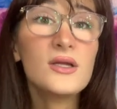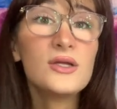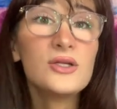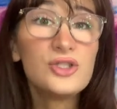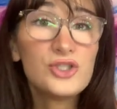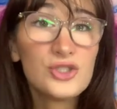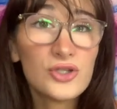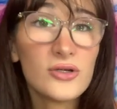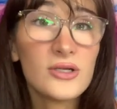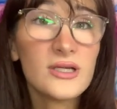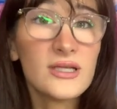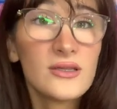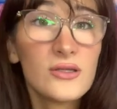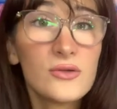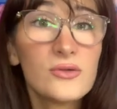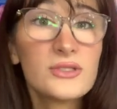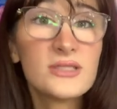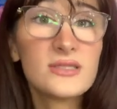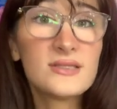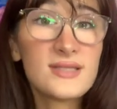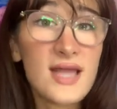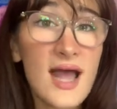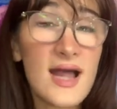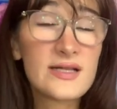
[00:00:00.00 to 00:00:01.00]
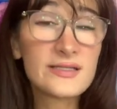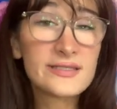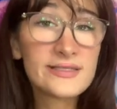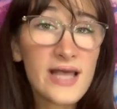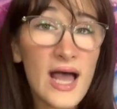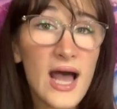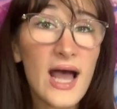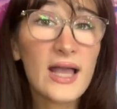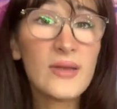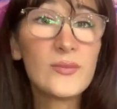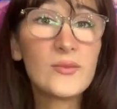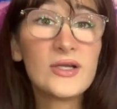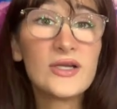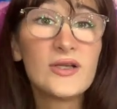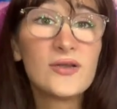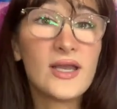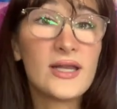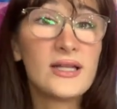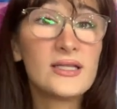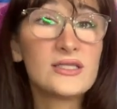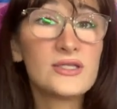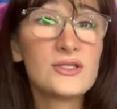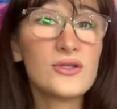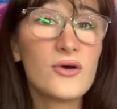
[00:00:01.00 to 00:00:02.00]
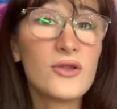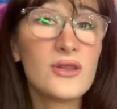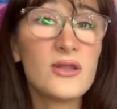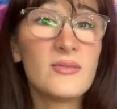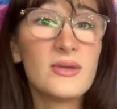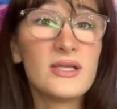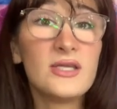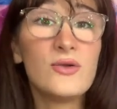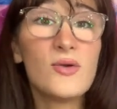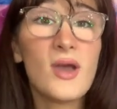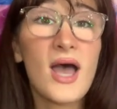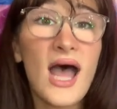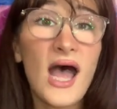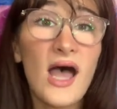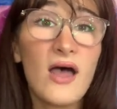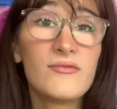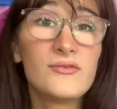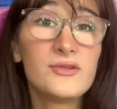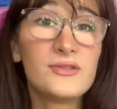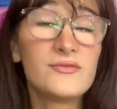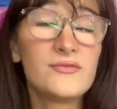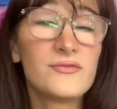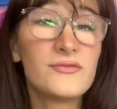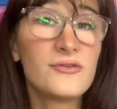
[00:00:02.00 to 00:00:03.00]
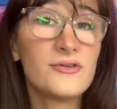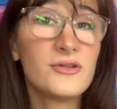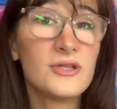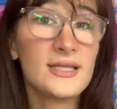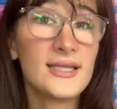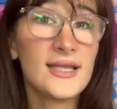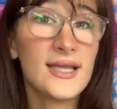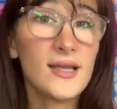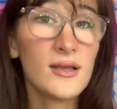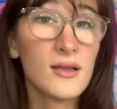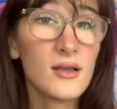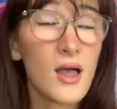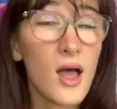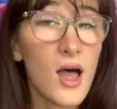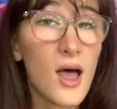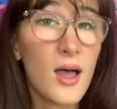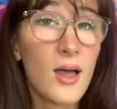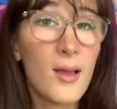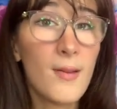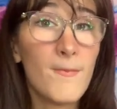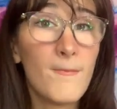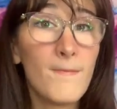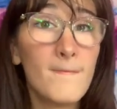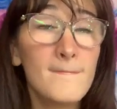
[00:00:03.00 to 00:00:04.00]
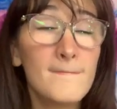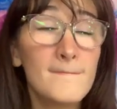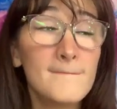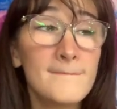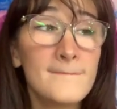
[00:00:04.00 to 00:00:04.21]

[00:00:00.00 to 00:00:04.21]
during those that time where you're getting to know them and you haven't fully um,